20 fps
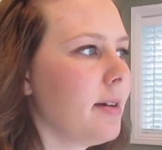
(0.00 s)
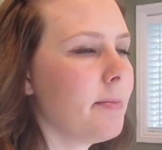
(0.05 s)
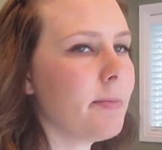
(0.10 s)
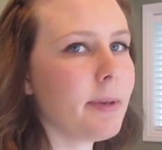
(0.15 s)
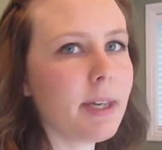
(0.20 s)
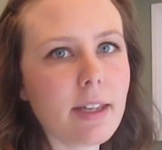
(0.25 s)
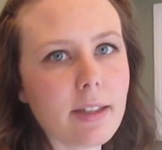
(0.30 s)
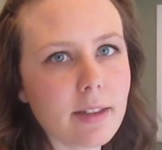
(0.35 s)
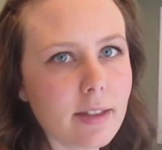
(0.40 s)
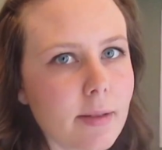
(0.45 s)

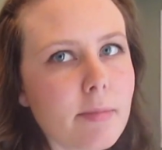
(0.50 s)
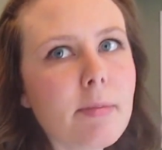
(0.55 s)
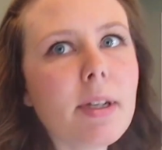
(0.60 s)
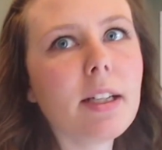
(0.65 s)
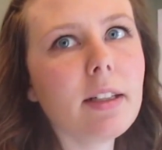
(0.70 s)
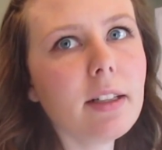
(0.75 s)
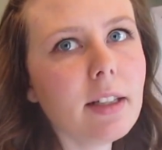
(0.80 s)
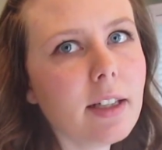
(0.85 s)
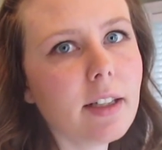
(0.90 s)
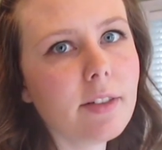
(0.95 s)
be in the
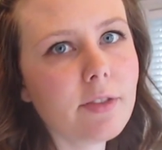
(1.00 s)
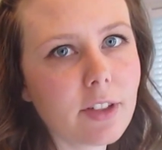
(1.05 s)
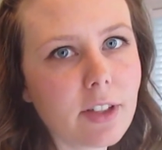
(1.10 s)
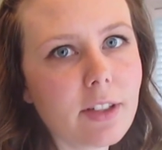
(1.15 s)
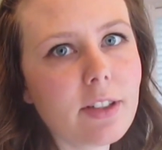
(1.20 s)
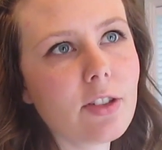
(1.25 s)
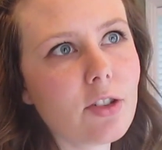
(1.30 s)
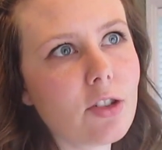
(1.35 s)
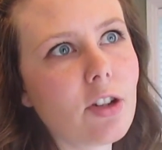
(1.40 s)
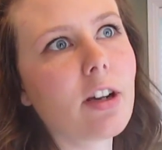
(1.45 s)
middle of
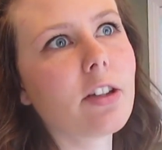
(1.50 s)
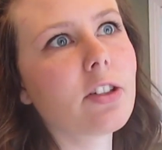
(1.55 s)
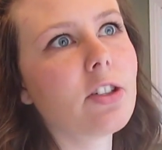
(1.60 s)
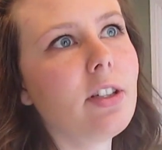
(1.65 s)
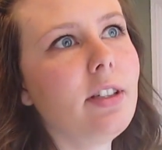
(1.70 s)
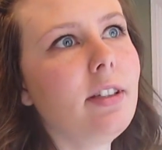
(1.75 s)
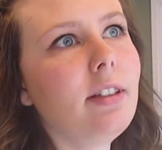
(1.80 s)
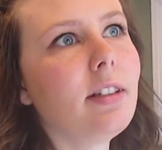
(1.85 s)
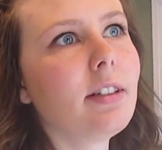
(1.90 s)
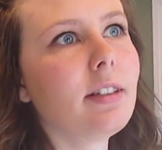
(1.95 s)

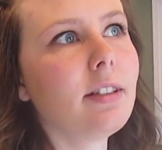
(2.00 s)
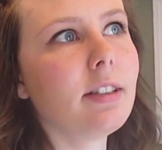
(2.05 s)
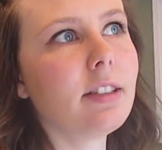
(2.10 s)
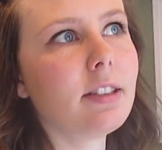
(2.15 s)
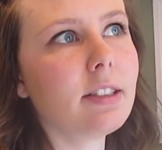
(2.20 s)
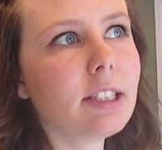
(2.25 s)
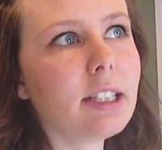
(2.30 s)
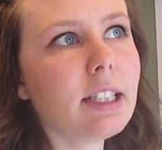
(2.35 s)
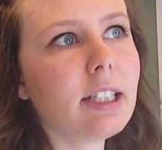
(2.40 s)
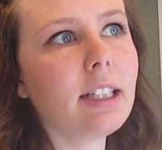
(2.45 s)
construction. They're
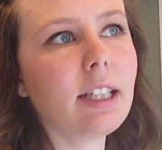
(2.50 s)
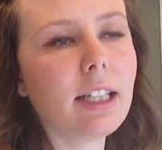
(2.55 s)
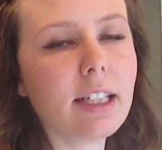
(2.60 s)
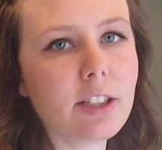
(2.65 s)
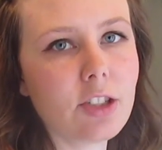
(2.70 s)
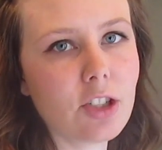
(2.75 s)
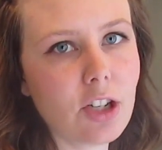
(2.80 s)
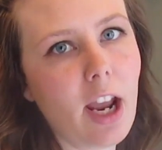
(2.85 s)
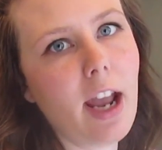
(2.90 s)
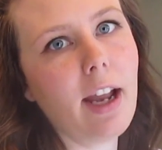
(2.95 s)
literally
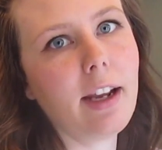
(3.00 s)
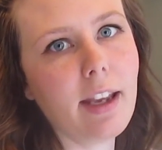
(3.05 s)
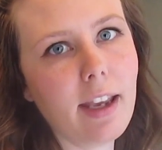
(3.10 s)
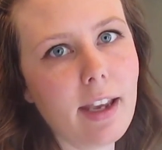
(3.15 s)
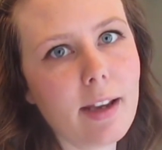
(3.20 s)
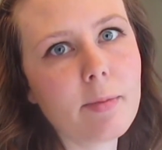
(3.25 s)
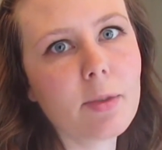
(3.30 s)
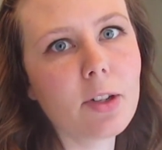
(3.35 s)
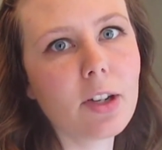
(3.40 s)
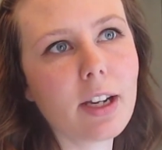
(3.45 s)
like
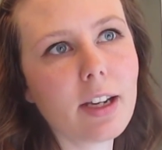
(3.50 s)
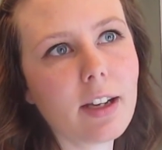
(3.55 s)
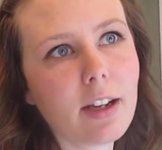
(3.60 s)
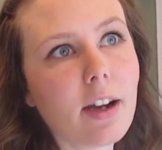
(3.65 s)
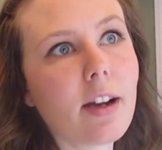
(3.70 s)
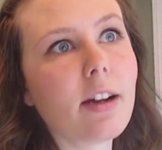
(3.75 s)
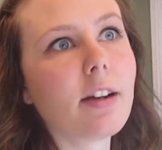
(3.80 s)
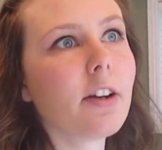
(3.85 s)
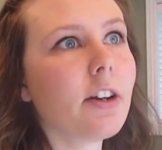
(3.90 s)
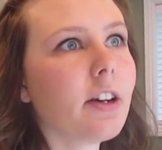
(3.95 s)
jackhammering
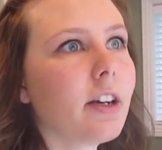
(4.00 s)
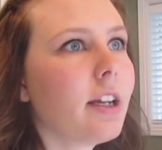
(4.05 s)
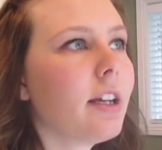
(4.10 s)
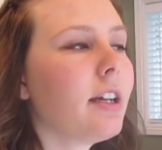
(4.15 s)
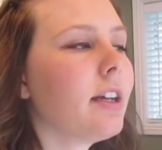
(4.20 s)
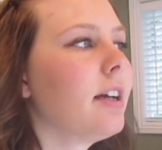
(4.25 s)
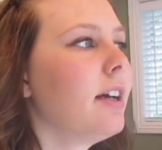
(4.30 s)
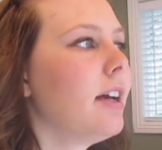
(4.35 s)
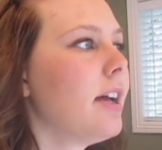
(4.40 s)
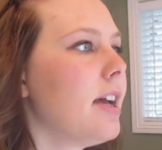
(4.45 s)

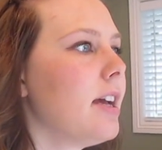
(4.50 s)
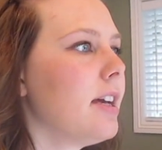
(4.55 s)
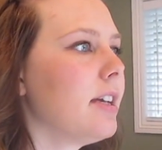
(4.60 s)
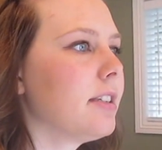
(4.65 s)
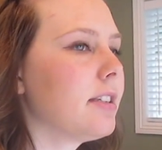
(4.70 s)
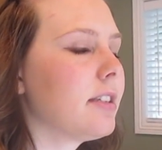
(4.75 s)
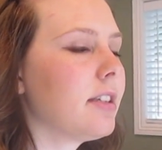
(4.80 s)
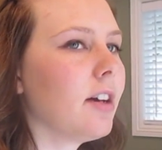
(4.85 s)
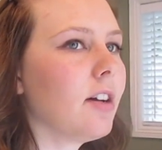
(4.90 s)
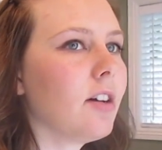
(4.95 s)
concrete.
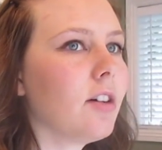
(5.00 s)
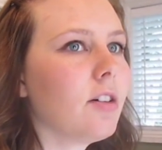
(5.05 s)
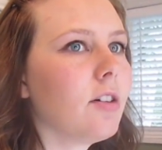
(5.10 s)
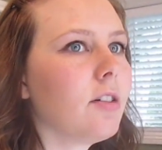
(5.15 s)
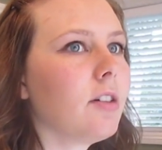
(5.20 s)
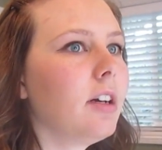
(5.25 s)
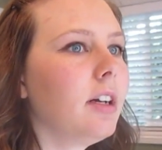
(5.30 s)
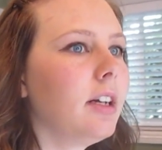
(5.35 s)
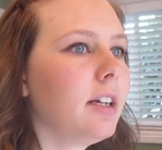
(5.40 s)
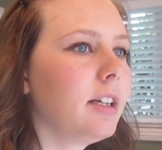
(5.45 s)

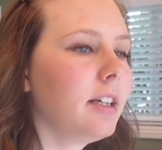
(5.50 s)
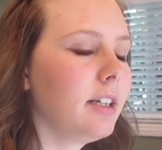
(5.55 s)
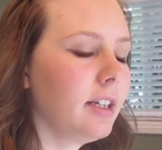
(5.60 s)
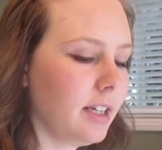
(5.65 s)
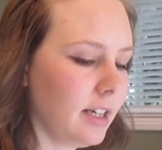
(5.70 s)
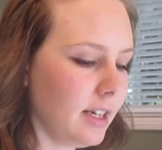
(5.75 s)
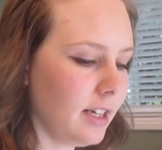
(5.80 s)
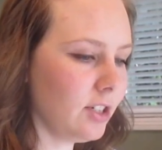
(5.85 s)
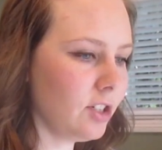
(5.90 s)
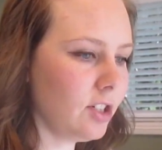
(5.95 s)
So
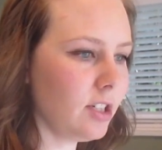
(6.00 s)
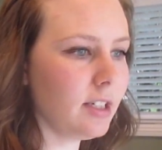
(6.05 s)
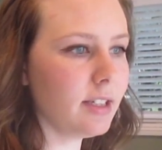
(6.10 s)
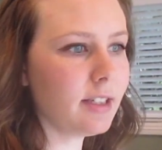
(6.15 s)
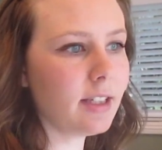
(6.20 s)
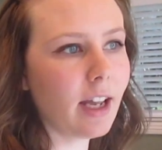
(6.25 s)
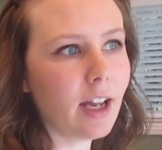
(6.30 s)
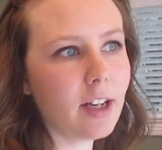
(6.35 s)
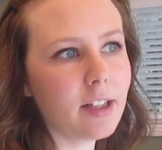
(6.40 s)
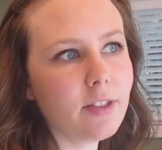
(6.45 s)

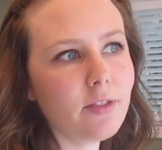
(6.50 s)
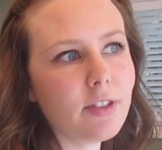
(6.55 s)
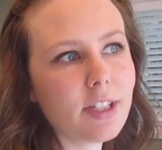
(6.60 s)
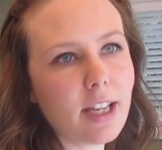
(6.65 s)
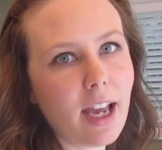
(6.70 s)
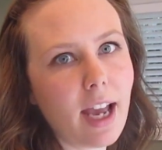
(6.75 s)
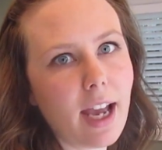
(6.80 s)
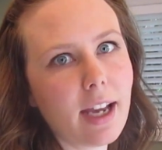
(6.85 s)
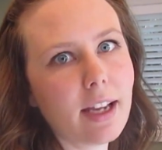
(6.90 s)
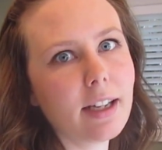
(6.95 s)
she's kind of
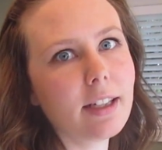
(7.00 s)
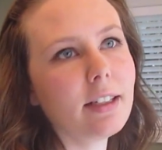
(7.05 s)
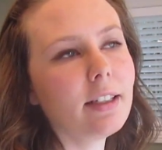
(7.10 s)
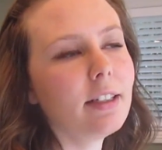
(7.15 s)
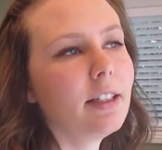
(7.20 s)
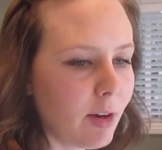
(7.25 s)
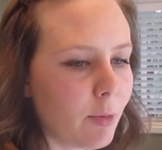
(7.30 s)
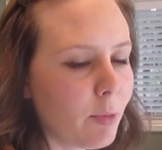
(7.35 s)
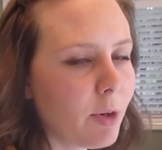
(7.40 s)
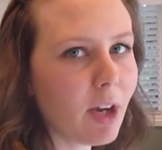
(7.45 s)
sad.
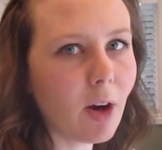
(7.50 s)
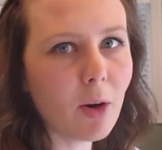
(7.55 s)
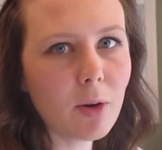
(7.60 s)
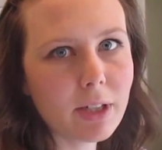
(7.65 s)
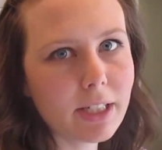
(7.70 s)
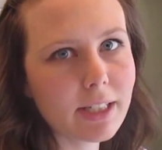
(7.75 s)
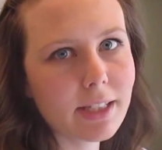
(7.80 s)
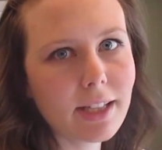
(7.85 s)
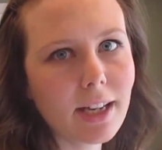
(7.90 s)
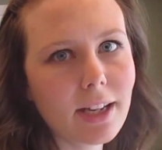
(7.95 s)
We
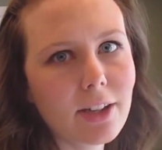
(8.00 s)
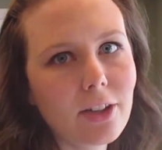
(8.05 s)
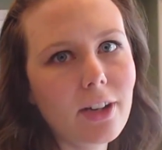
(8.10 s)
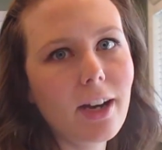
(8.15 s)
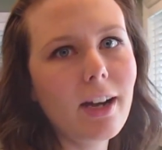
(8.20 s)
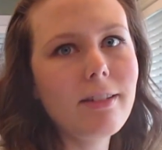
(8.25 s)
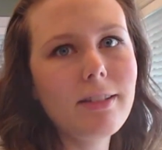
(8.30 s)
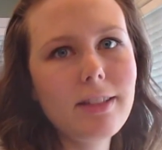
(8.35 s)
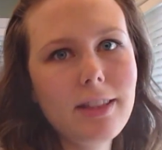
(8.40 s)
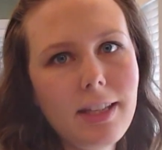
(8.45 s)
always let her
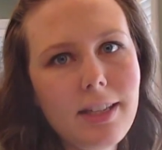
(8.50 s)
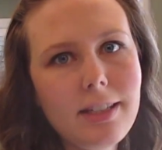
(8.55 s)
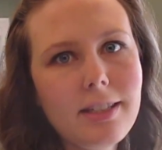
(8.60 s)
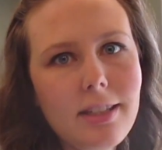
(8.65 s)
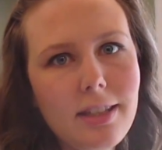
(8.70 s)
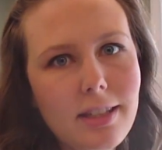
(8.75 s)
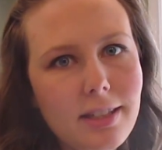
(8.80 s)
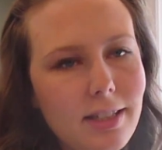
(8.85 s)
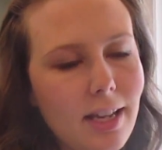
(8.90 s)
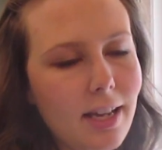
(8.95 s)
out at the
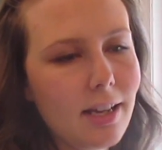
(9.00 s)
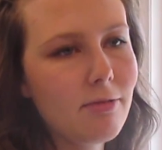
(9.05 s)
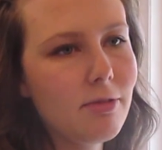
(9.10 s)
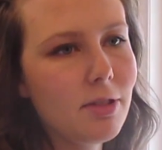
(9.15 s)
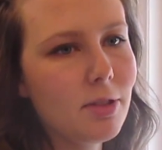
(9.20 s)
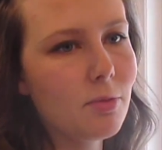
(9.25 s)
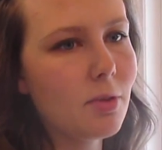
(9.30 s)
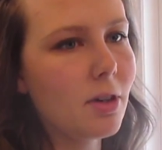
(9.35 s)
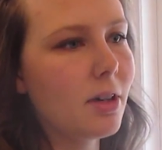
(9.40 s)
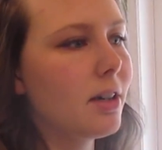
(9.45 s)
end of the day
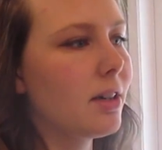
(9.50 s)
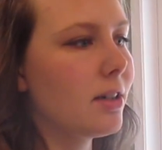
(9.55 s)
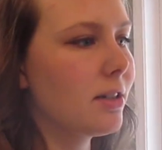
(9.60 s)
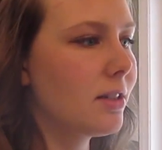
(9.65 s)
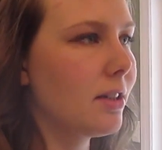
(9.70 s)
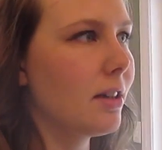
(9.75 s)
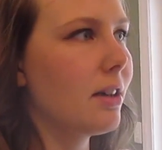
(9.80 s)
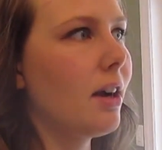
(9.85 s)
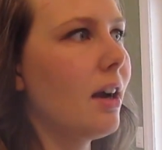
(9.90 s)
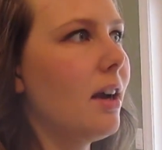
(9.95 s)
when the
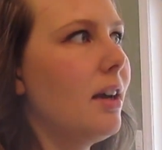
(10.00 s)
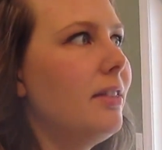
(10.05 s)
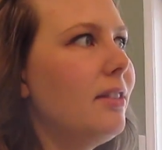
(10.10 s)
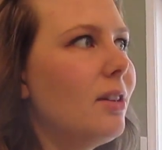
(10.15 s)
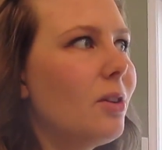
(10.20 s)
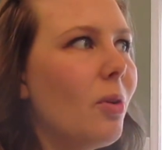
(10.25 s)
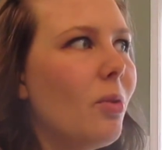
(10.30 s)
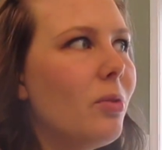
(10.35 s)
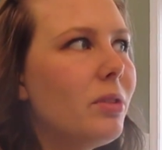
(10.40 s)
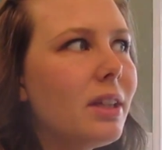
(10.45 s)
workers are gone.
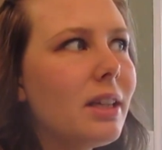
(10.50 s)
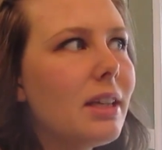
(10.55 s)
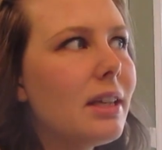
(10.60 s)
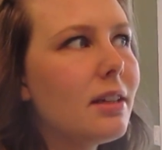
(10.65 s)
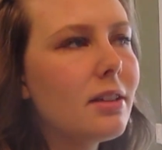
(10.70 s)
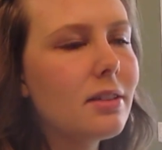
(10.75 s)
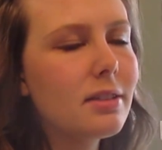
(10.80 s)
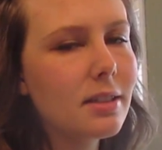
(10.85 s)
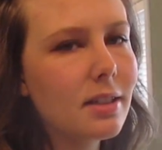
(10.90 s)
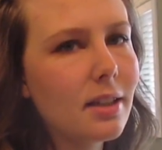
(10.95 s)
They're only
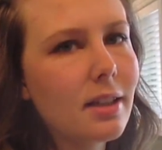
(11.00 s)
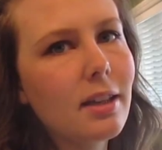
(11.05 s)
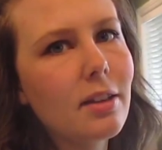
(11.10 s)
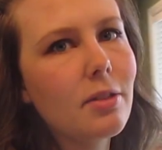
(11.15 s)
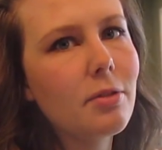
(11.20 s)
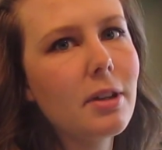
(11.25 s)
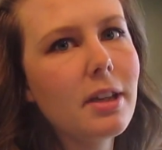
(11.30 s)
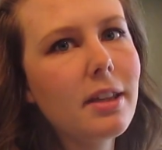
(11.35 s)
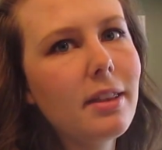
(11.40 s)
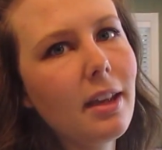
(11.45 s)
here until like
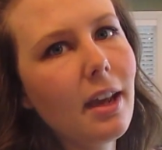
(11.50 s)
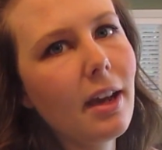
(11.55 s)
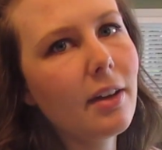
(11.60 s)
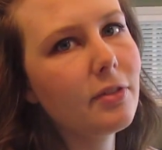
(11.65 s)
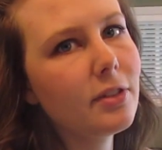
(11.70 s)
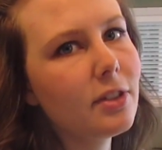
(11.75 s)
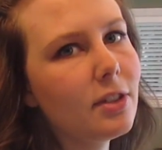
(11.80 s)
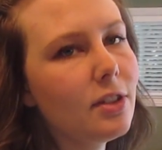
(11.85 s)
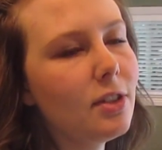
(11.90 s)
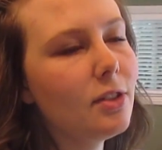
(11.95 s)
three in the
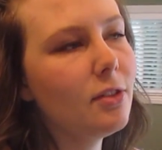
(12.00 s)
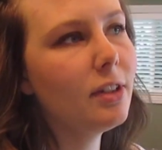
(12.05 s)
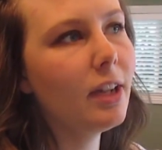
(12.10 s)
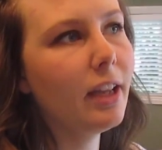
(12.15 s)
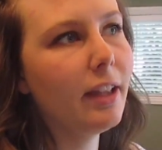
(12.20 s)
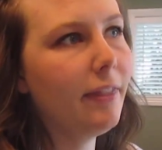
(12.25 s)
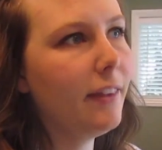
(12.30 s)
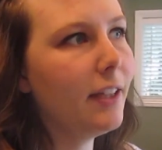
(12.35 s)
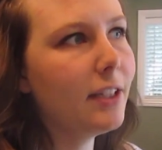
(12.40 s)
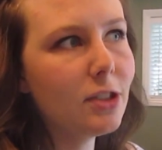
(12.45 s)
afternoon,
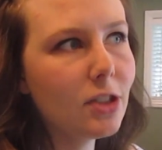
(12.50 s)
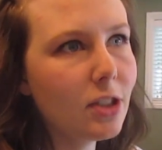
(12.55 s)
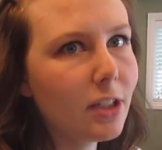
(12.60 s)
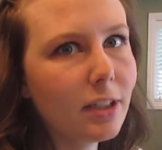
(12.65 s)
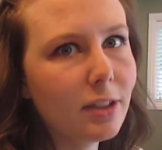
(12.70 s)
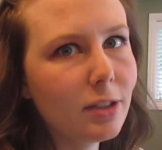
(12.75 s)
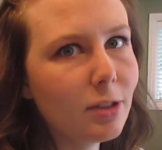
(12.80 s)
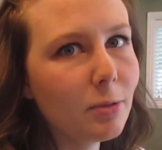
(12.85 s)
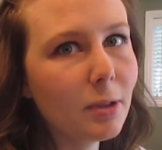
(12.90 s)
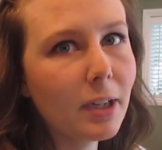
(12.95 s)
and then she
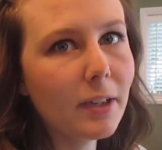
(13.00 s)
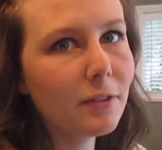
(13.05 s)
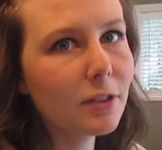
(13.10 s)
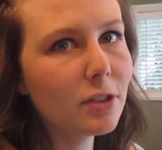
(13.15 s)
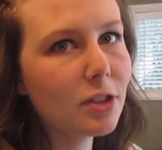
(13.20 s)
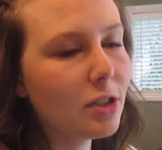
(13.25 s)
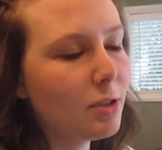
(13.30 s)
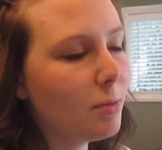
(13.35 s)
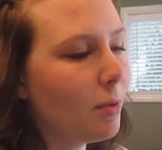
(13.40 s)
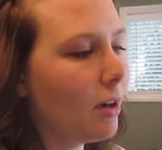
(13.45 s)
can do whatever she